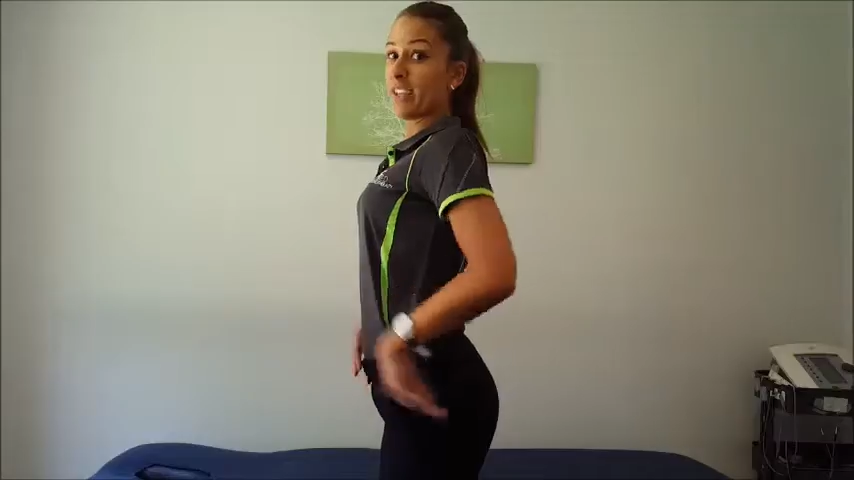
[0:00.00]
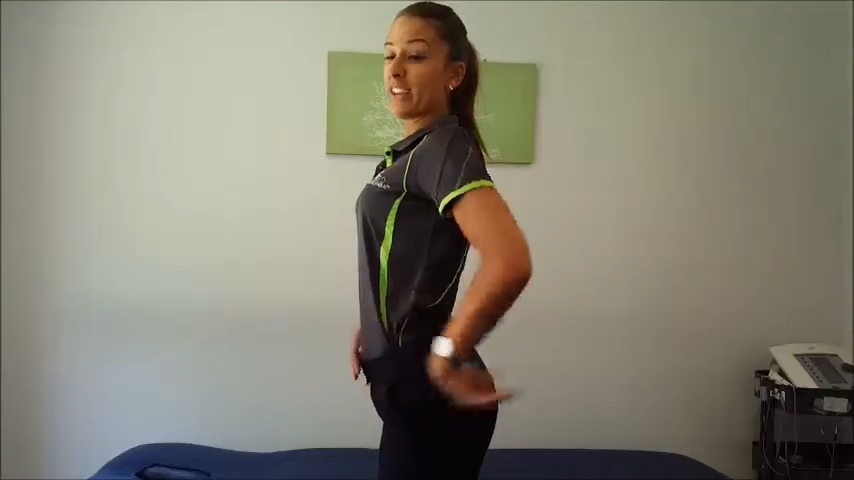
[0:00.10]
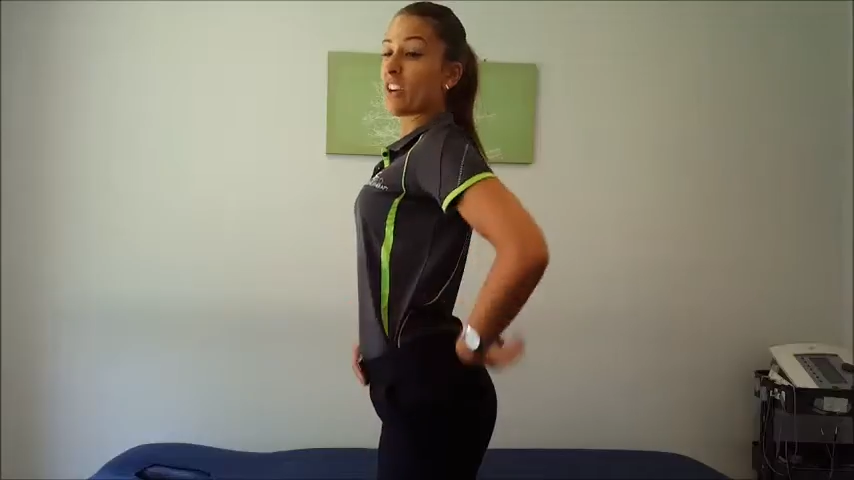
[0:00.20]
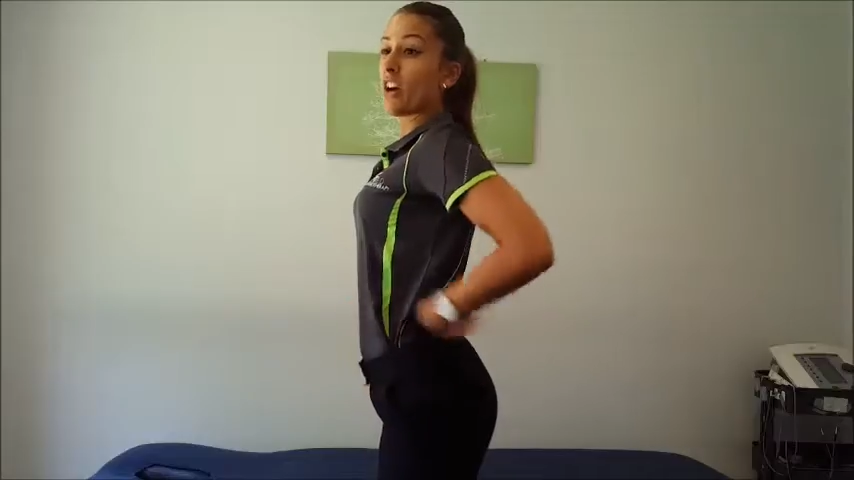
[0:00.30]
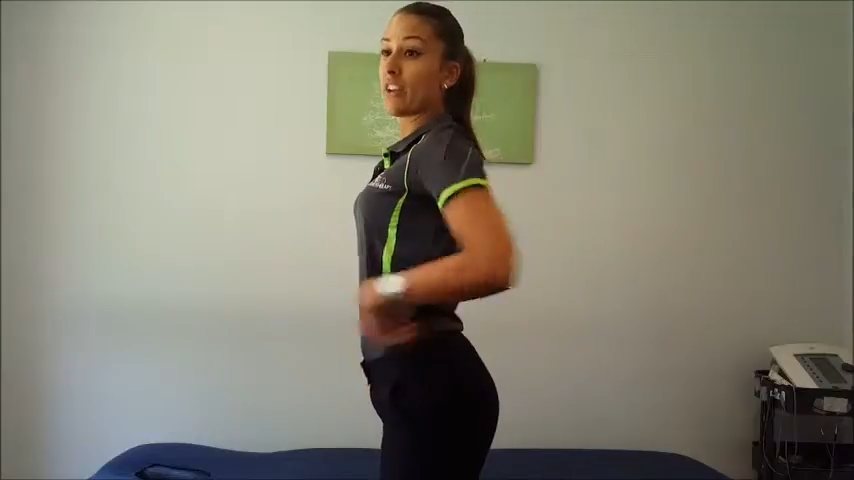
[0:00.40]

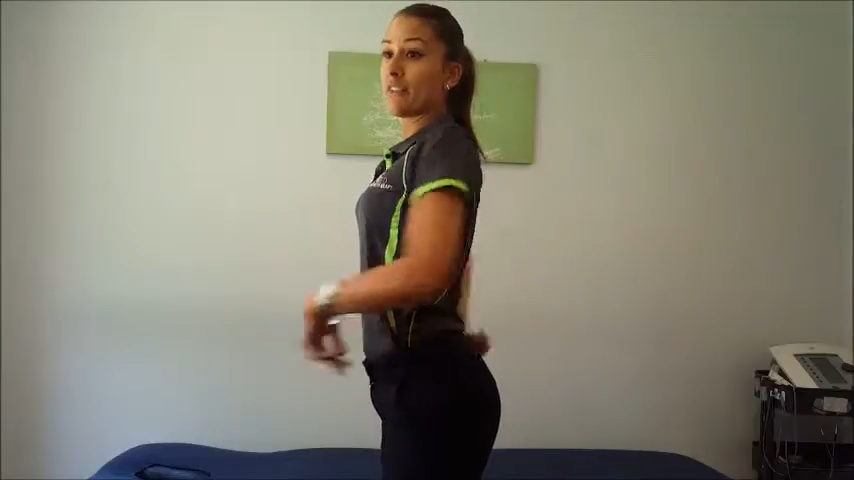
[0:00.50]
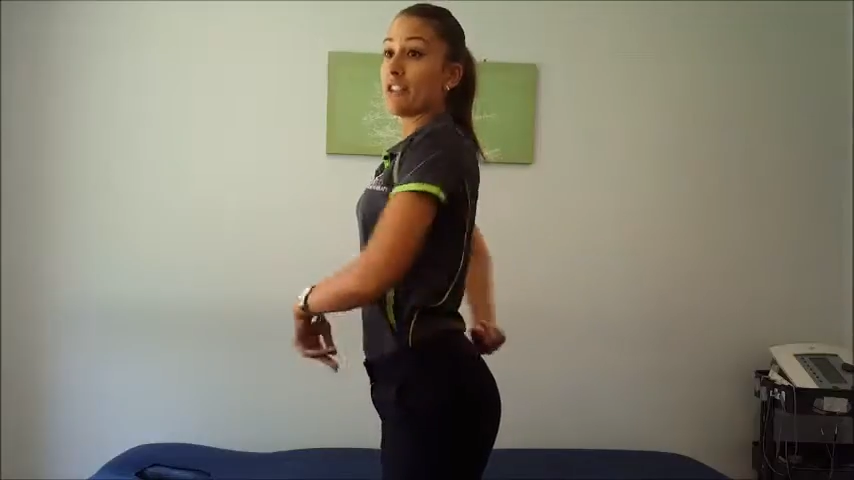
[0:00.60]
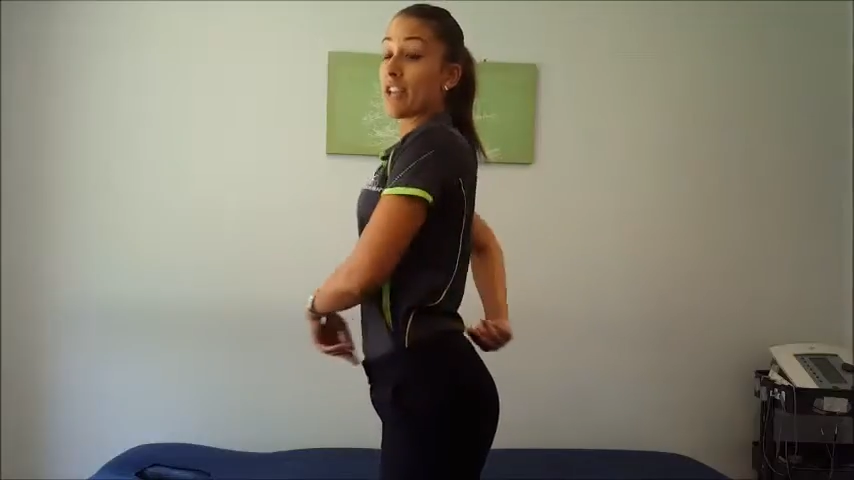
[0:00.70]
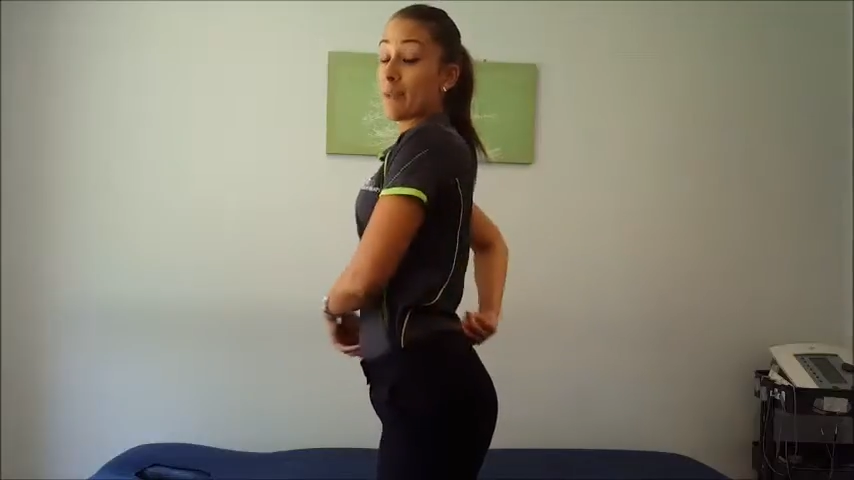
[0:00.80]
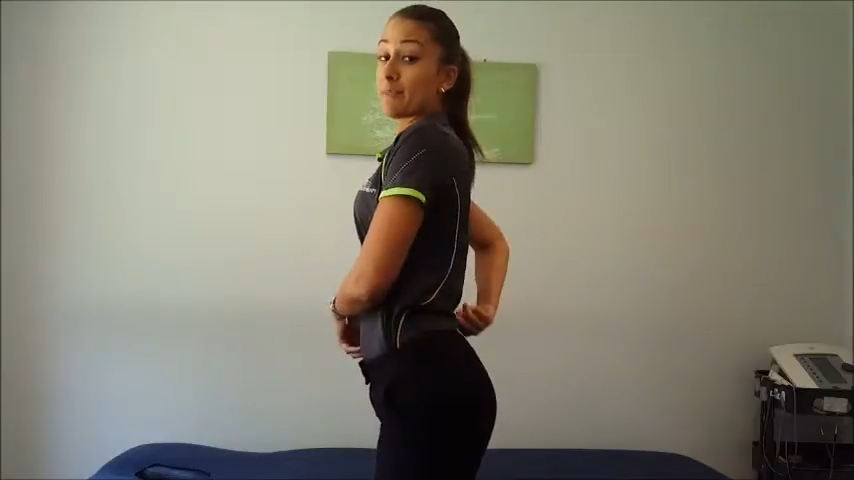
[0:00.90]
and it kind of
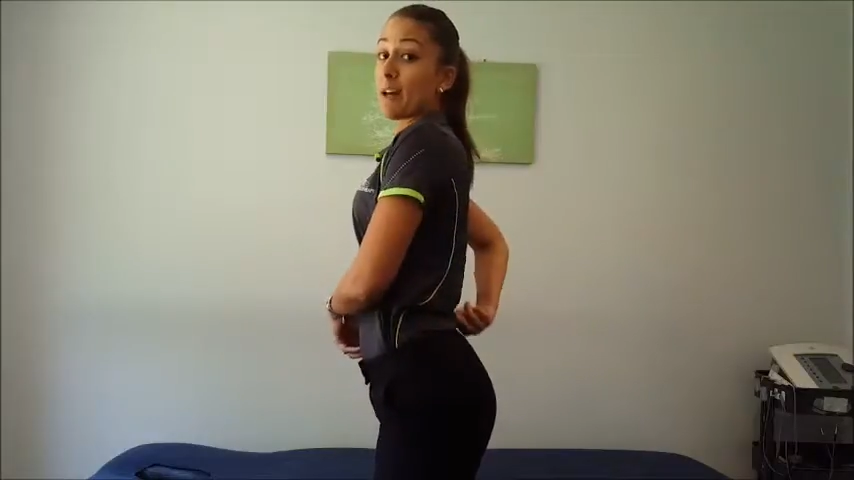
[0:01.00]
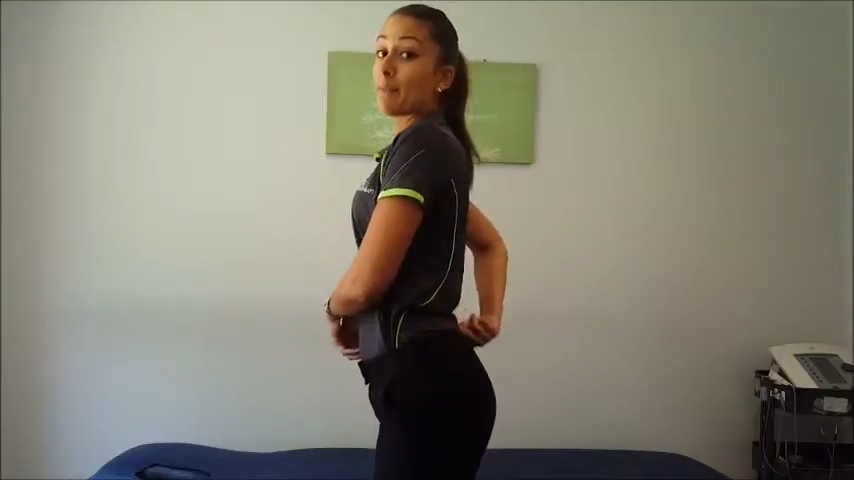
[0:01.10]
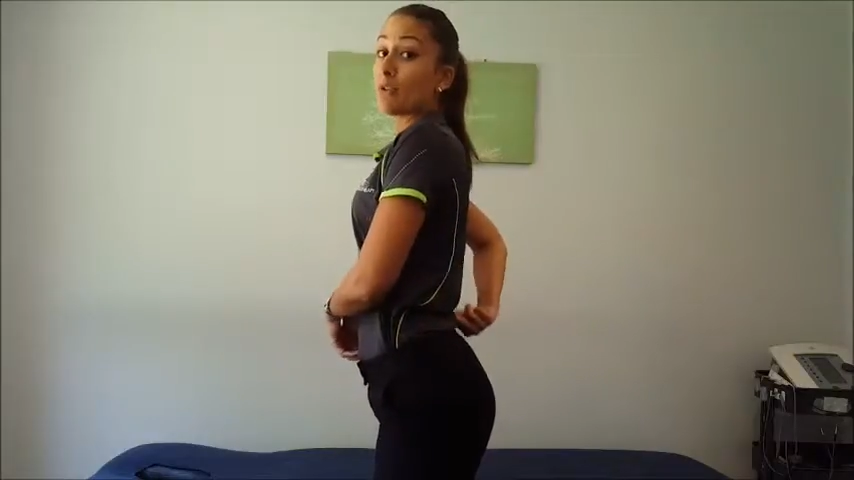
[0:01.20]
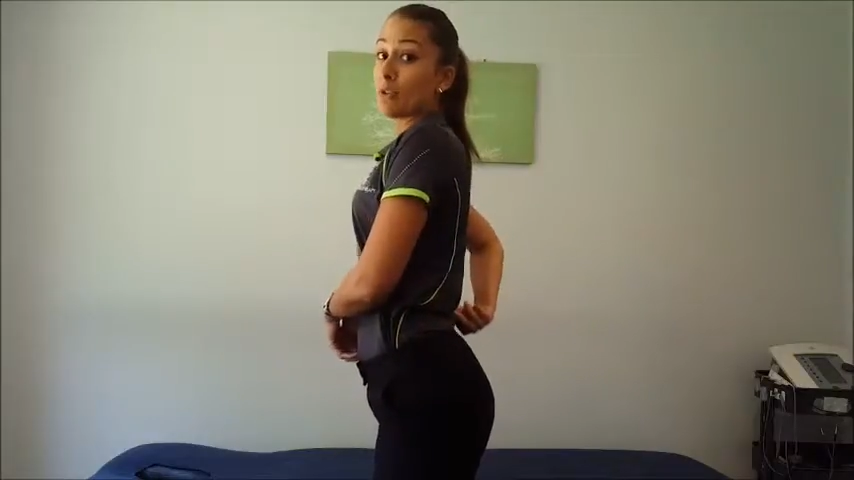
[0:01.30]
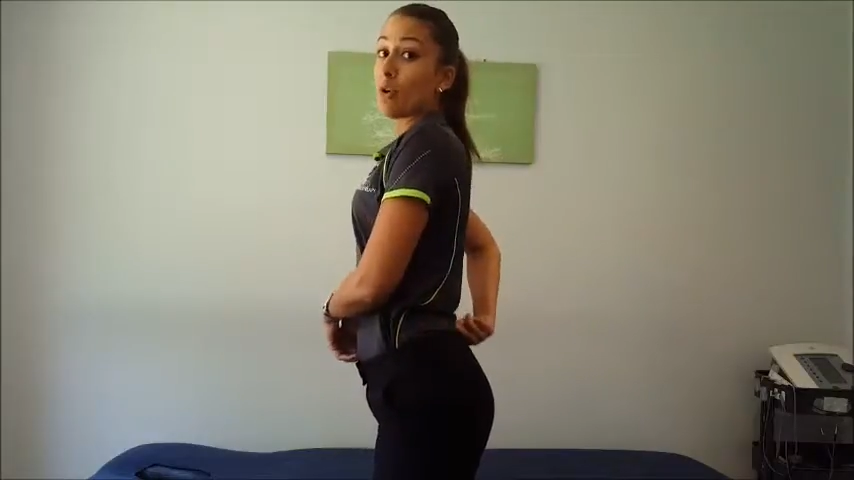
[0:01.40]
jams
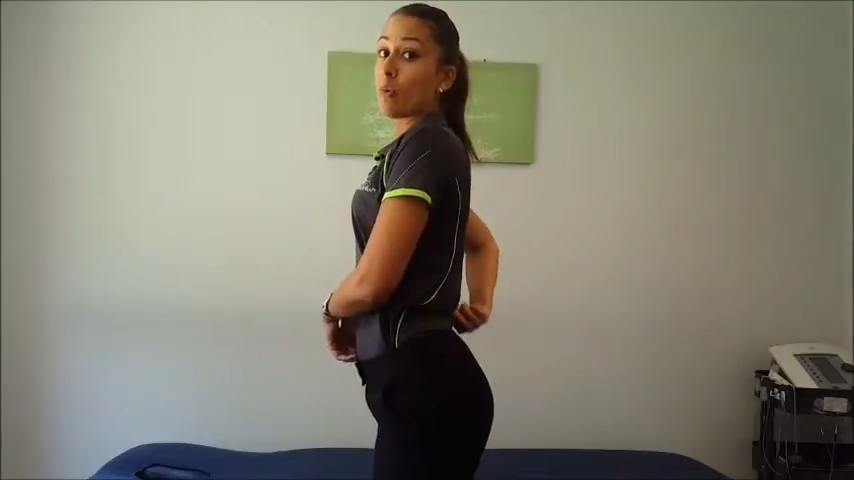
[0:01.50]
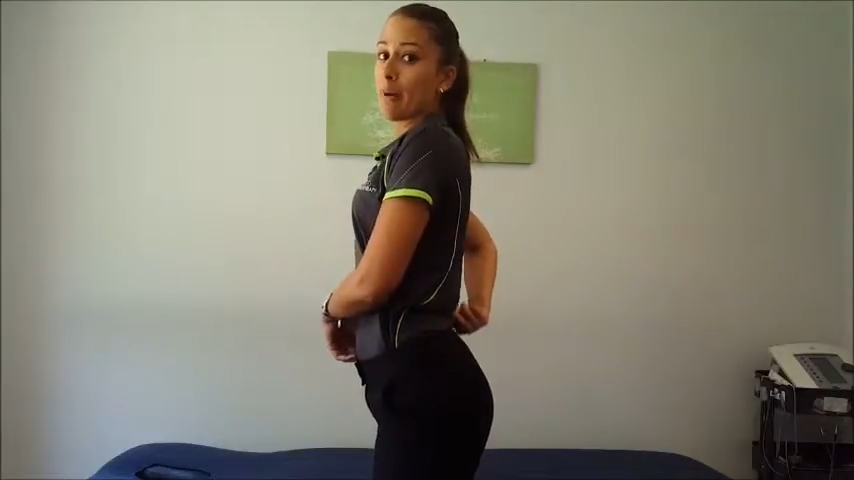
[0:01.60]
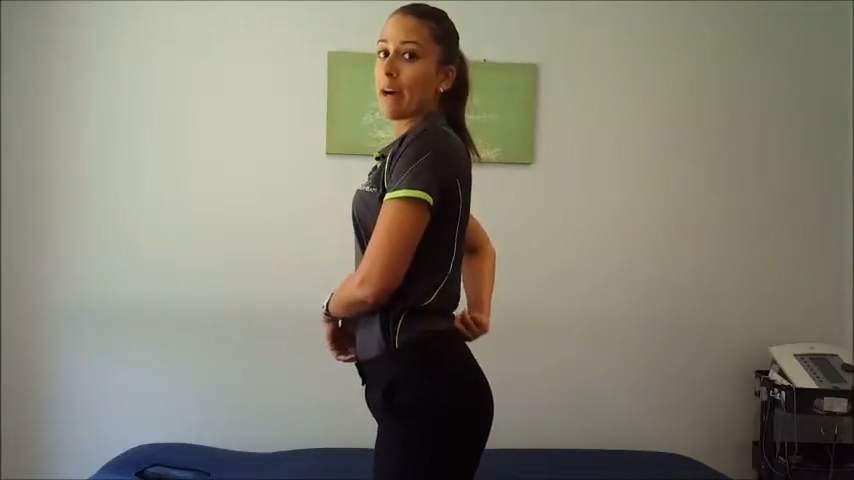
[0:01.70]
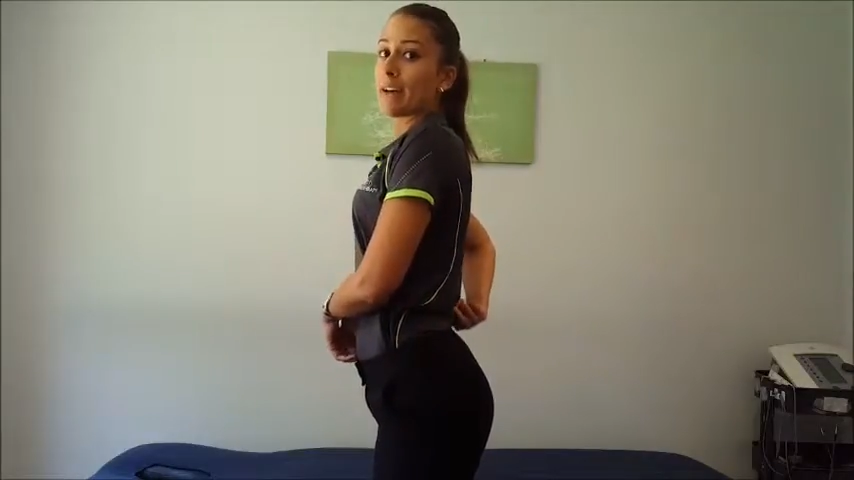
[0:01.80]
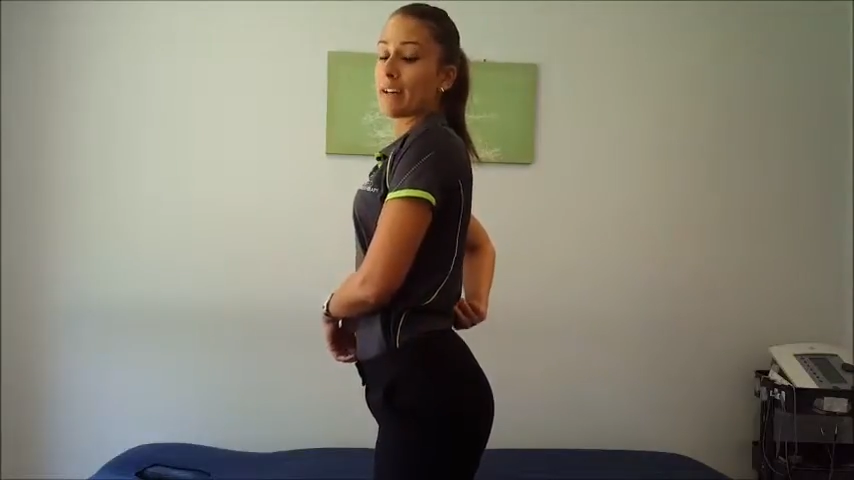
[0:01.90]
up your lower
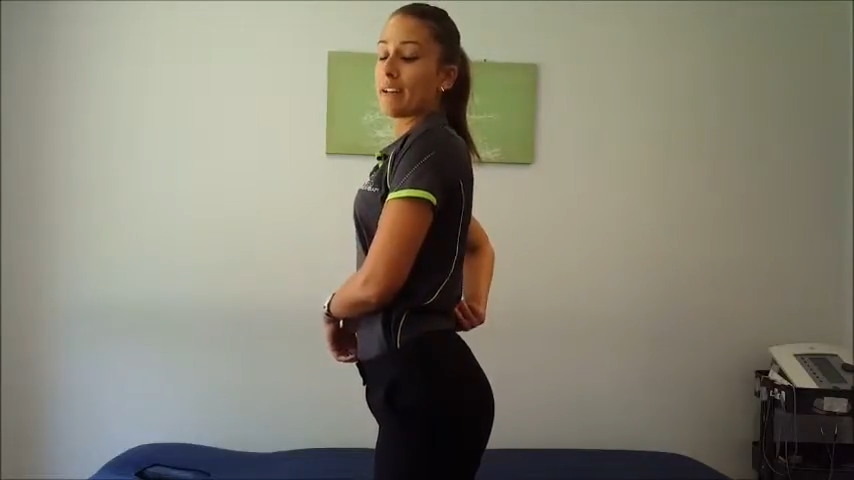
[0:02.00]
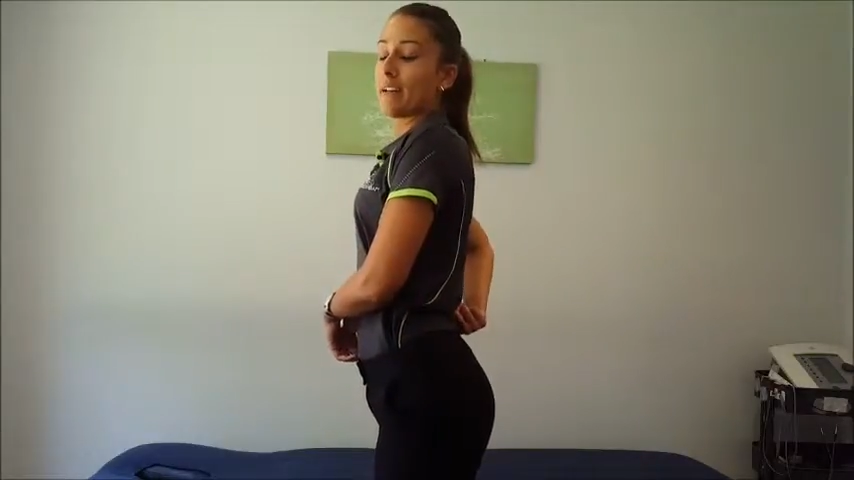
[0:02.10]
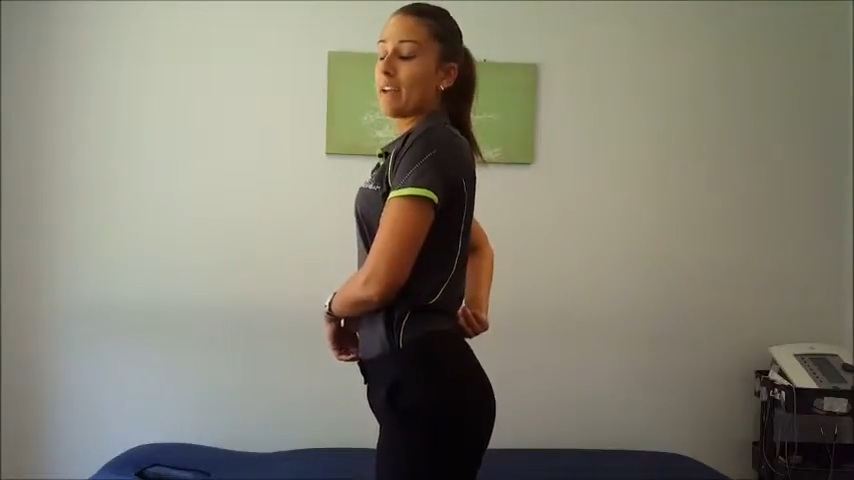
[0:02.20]
back.